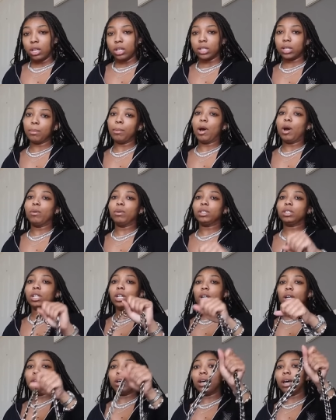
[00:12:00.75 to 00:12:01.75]
So I'm always
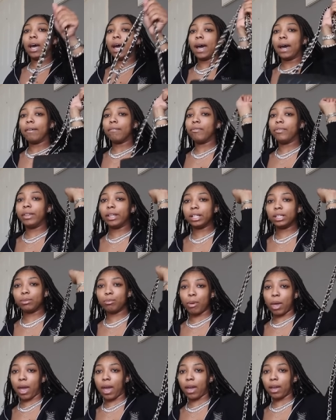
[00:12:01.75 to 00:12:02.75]
going to have this
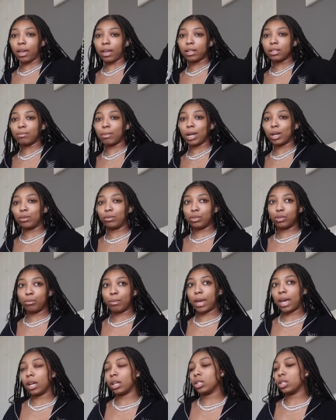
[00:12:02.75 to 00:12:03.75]
bag as my go-to
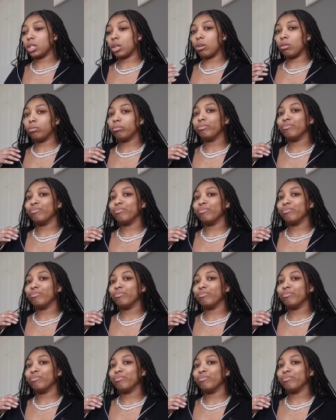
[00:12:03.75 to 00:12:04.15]
bag. So